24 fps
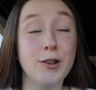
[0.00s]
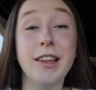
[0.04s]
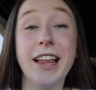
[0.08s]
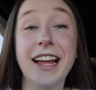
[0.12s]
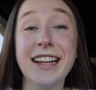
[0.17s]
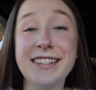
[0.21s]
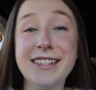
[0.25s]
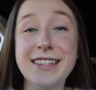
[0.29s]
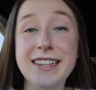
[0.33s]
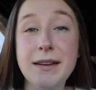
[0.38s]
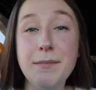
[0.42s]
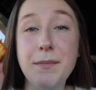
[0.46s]

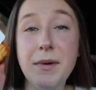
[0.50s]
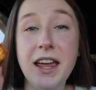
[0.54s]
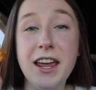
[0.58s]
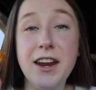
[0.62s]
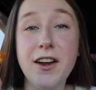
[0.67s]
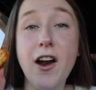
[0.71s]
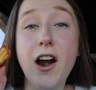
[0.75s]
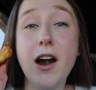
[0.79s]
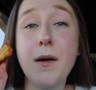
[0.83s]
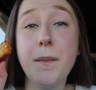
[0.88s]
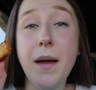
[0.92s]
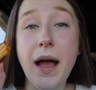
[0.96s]
let's dip
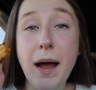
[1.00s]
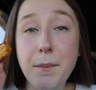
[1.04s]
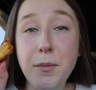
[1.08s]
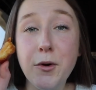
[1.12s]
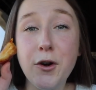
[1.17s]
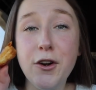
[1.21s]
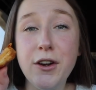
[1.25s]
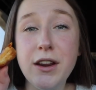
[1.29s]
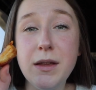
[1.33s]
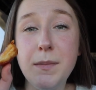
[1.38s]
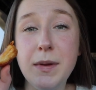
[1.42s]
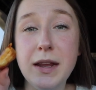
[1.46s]
in our
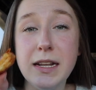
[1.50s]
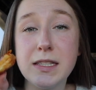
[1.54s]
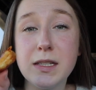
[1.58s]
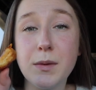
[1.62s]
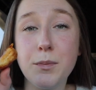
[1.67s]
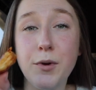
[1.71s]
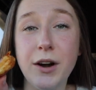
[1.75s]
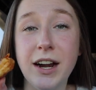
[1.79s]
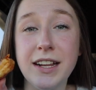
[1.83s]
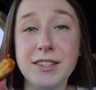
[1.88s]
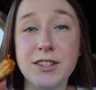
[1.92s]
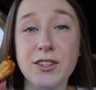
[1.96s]
pepperoni
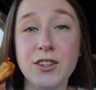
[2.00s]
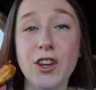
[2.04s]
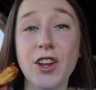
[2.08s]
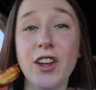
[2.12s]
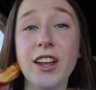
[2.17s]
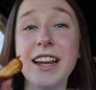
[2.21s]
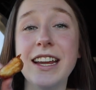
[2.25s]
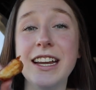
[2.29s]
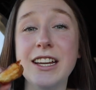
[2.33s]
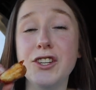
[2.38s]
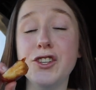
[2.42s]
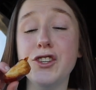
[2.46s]
pizza
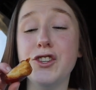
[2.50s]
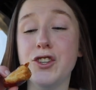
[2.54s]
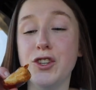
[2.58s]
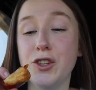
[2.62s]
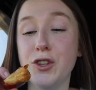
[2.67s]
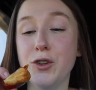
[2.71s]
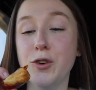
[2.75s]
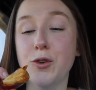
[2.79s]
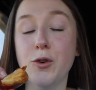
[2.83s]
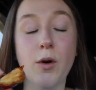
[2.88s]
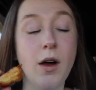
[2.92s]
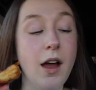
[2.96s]
pretzel
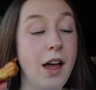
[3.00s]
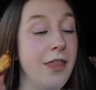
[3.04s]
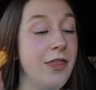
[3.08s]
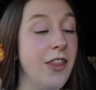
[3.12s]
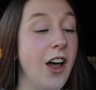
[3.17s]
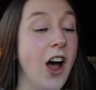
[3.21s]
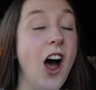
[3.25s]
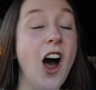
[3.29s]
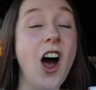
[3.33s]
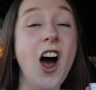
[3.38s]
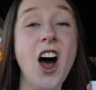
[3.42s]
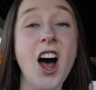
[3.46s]
into
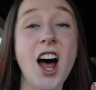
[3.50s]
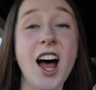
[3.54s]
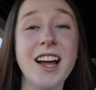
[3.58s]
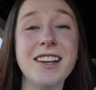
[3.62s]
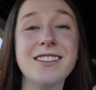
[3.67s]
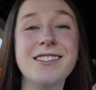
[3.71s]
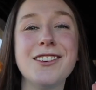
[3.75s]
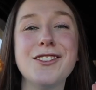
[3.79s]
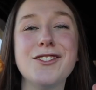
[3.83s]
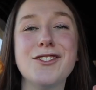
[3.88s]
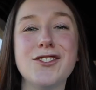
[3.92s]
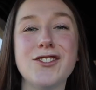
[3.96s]
the
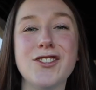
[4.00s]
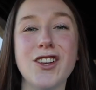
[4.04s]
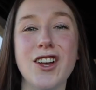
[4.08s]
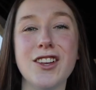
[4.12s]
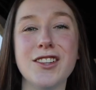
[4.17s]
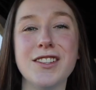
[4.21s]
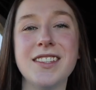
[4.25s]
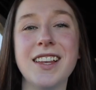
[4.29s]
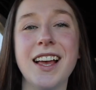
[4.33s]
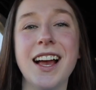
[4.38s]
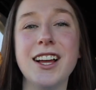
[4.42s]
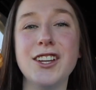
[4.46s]
hot
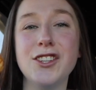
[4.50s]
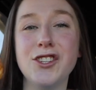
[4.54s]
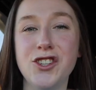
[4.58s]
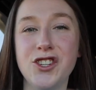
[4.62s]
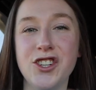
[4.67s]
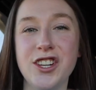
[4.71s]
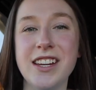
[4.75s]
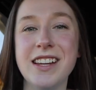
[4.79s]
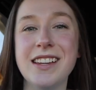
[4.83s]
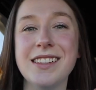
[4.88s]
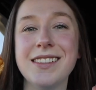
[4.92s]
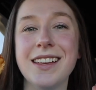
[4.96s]
salsa
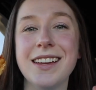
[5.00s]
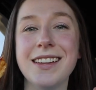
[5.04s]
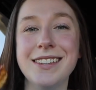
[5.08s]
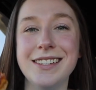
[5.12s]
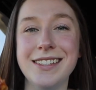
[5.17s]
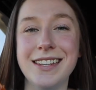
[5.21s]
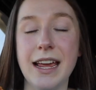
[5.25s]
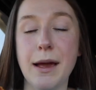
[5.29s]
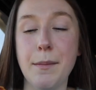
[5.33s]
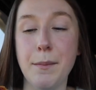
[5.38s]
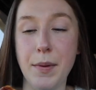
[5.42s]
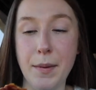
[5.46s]
cheese
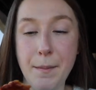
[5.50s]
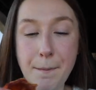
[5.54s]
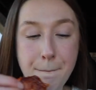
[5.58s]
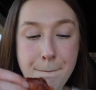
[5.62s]
dip.